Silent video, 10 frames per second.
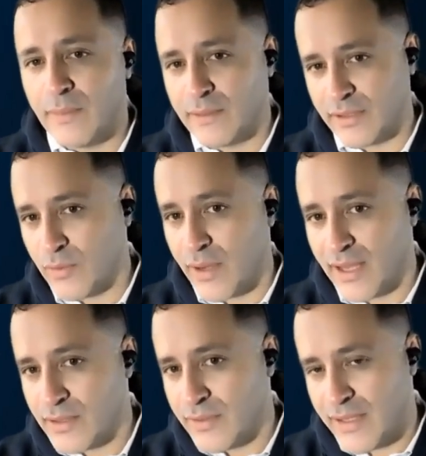So when I
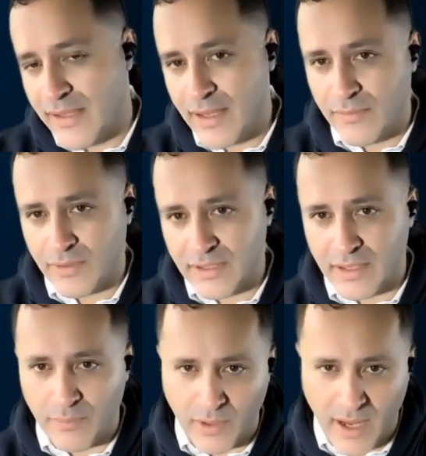do things like, for
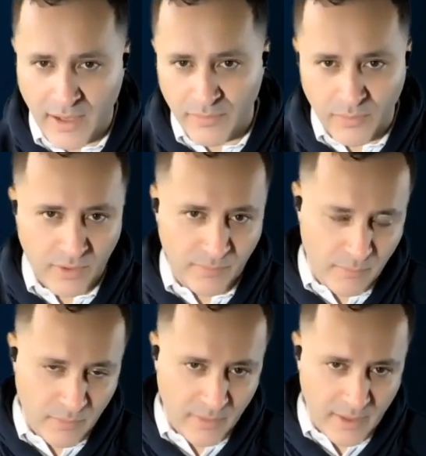example, ask for
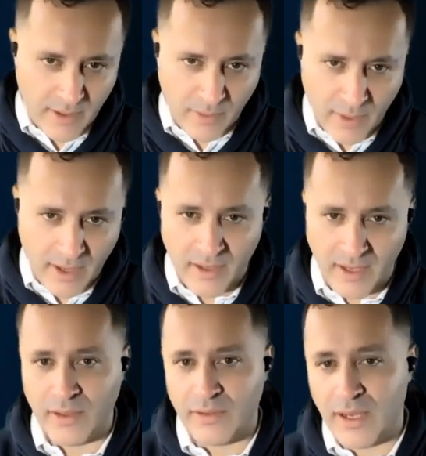money in the bank
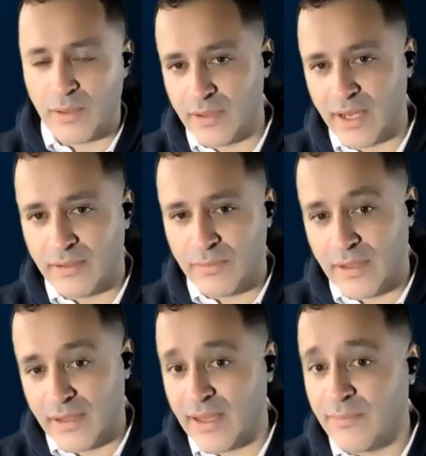account, I don't ask for the
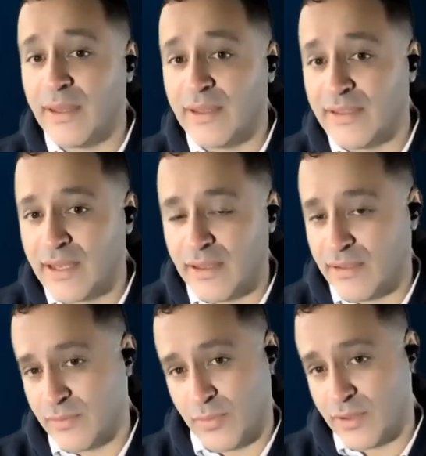name because that
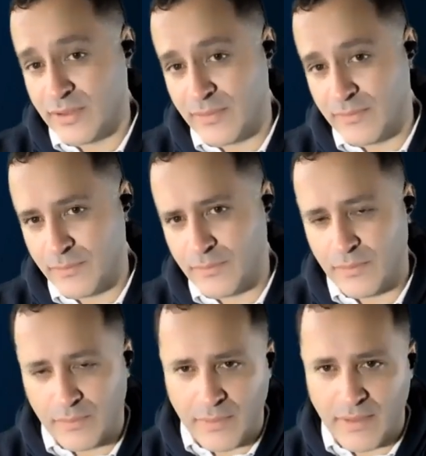doesn't work.
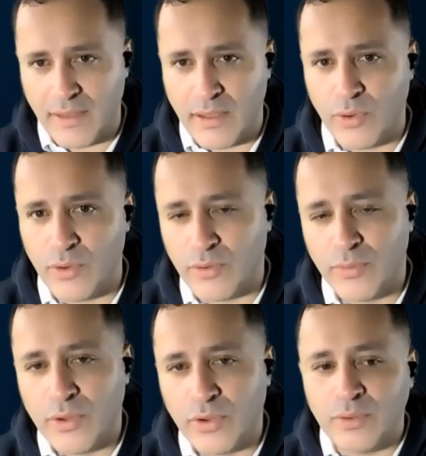It's
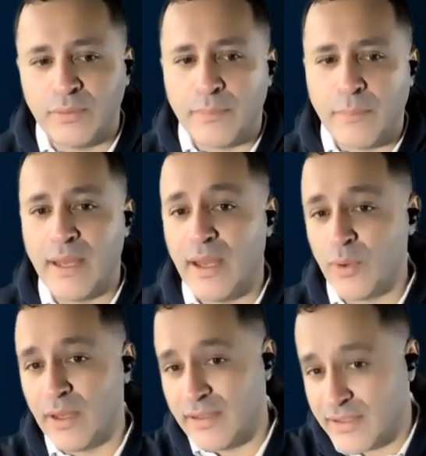controversial. Many
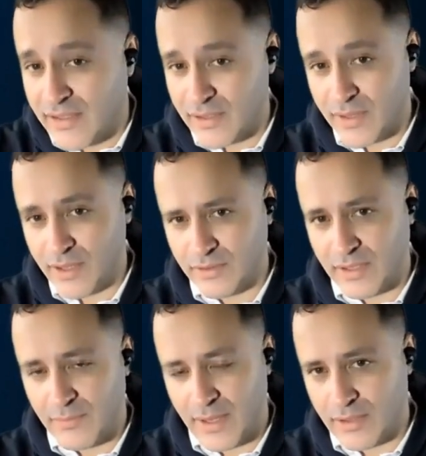wallets in some
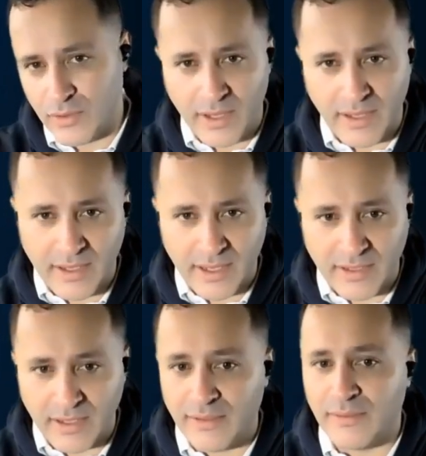countries make donating
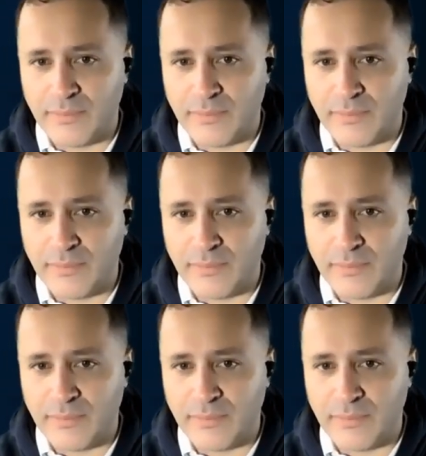easy.